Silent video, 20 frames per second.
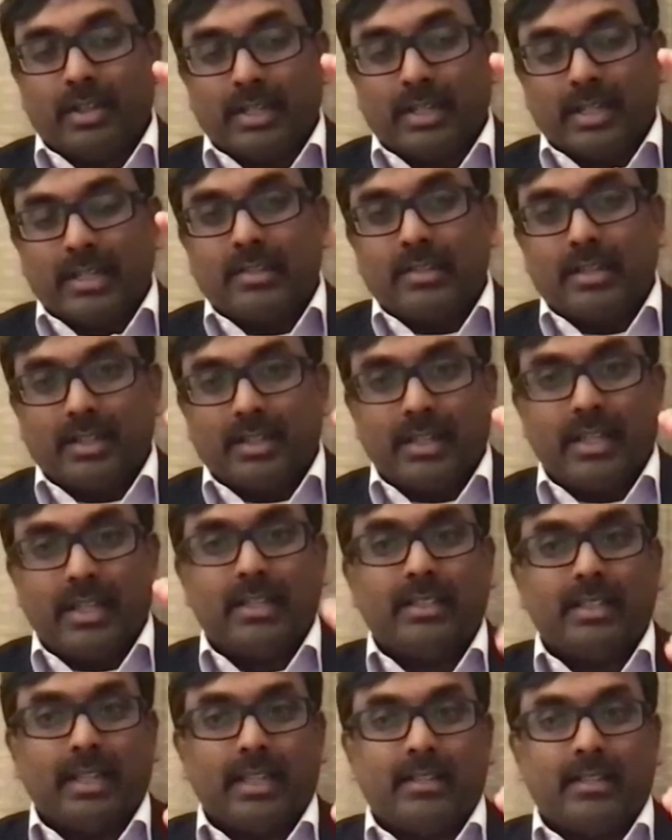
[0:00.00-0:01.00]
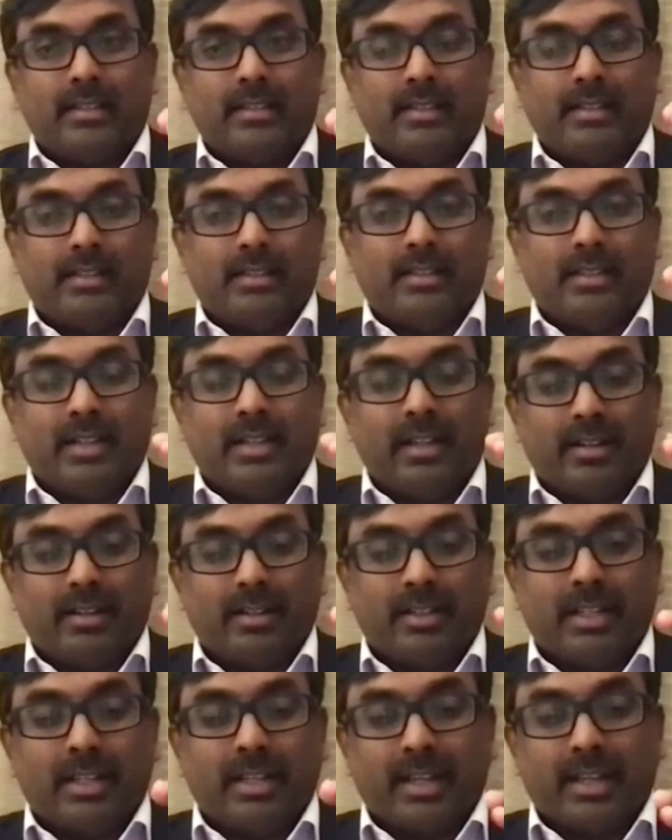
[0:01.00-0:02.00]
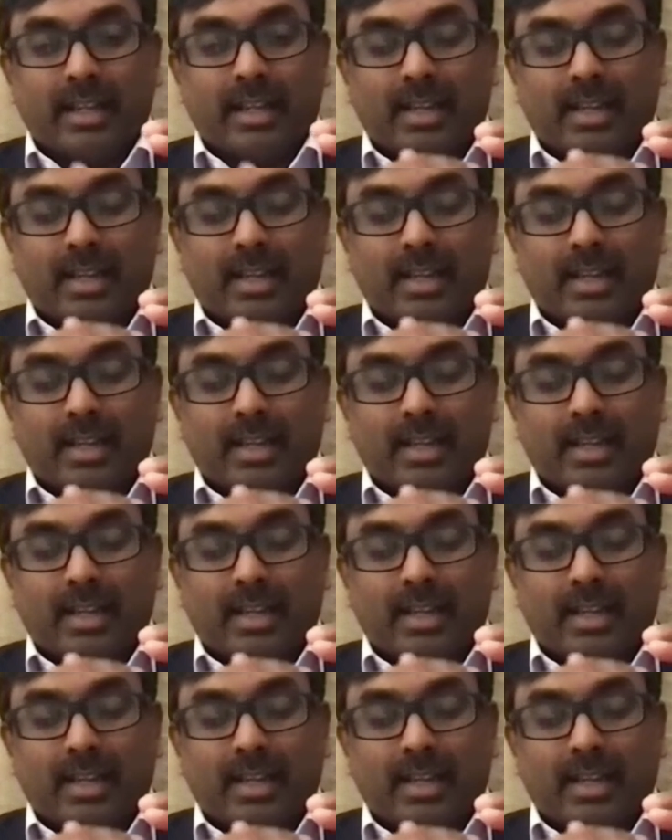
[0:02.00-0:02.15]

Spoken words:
easily take that hierarchy